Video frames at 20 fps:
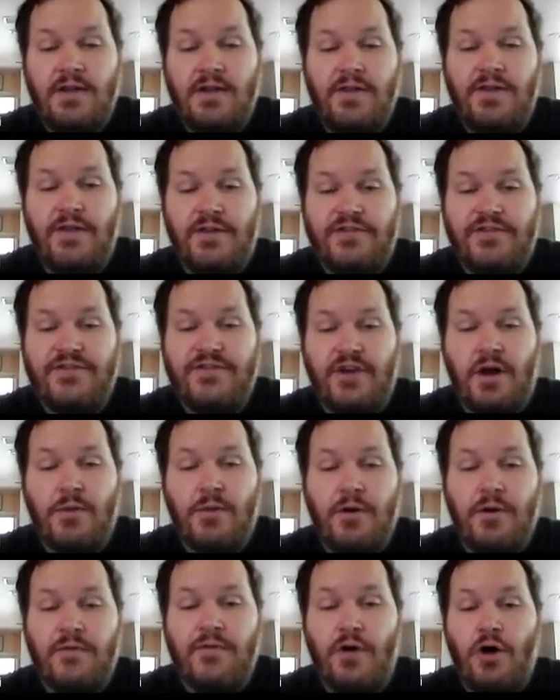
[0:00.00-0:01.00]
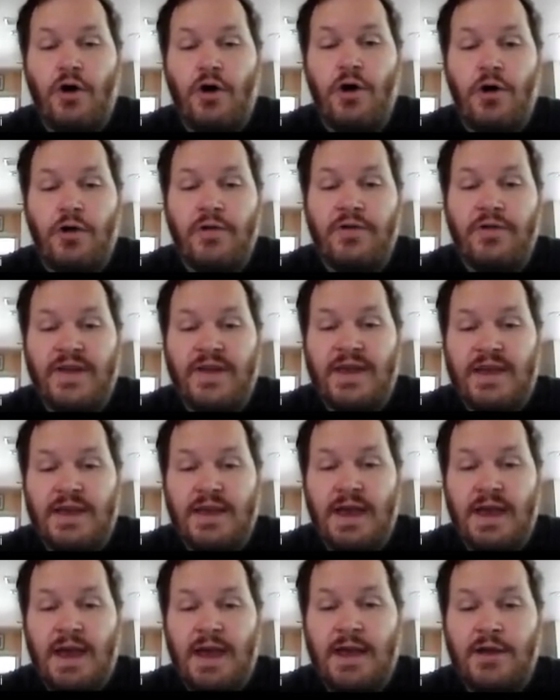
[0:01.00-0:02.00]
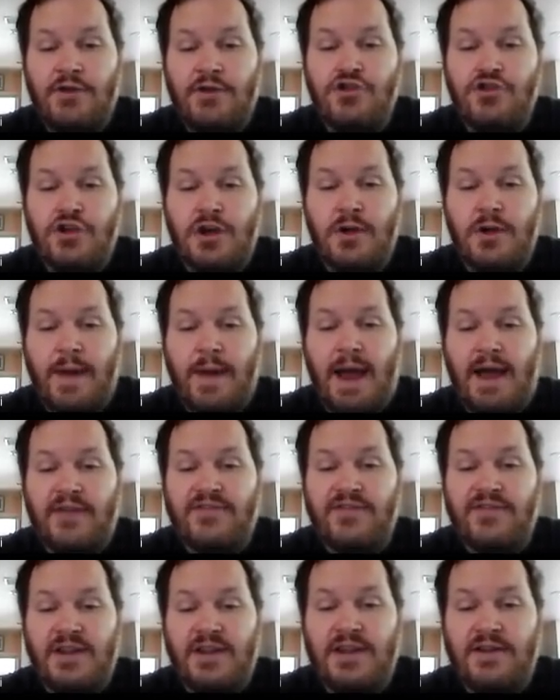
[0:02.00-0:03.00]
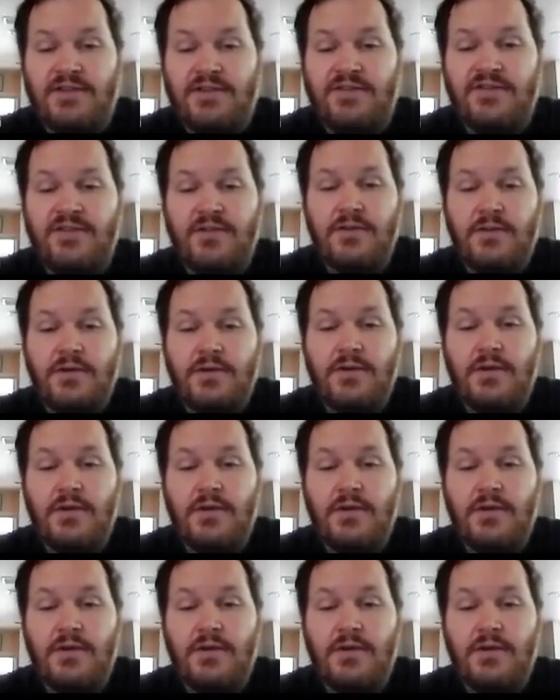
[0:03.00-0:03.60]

the sum of all the edge capacities.